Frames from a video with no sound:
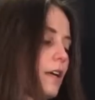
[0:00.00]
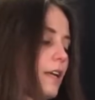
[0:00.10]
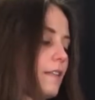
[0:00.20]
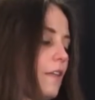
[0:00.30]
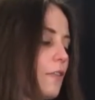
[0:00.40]

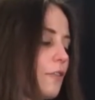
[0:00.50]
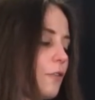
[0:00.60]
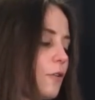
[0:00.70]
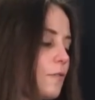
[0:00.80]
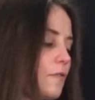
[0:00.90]
gonna get that
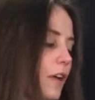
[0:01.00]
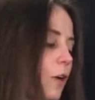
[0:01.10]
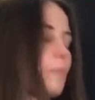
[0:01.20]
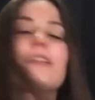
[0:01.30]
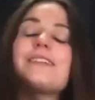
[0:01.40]
third
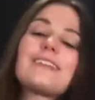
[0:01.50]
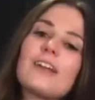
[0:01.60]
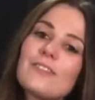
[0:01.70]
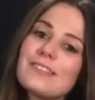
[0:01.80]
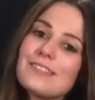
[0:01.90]
finger,
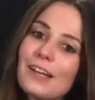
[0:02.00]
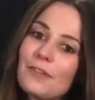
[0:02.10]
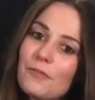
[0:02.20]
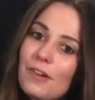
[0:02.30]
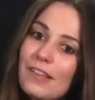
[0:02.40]
placing it on the
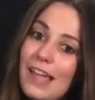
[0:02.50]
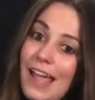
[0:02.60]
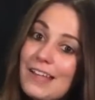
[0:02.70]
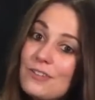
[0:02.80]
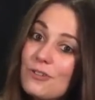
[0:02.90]
second fret of the
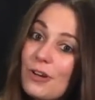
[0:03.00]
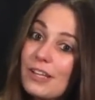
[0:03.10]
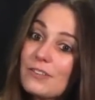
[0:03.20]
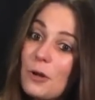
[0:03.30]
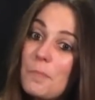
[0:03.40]
A
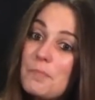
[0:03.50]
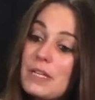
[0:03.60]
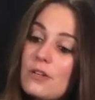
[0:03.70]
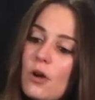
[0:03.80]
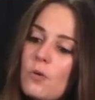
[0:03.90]
string. It's our
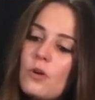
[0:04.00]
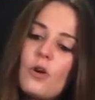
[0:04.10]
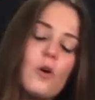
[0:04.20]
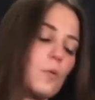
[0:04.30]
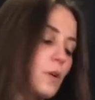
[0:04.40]
B note.
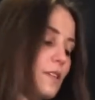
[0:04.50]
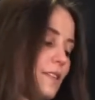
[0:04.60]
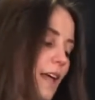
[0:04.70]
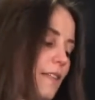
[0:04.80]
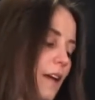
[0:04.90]
We're gonna
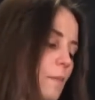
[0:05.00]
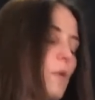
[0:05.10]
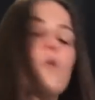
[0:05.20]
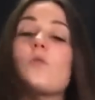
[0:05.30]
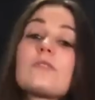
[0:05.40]
slide that
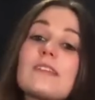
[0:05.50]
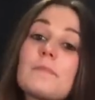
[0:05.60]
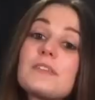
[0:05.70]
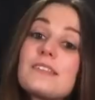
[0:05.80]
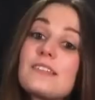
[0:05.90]
up a whole
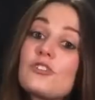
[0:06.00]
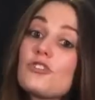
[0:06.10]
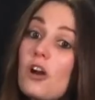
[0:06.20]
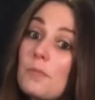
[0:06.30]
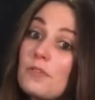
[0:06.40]
step to C
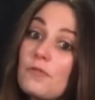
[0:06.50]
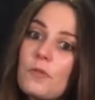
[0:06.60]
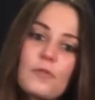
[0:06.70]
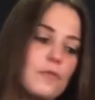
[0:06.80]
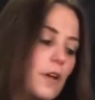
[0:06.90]
sharp, the
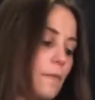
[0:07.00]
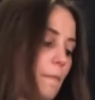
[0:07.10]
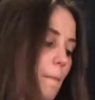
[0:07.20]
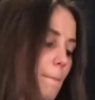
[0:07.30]
fourth fret.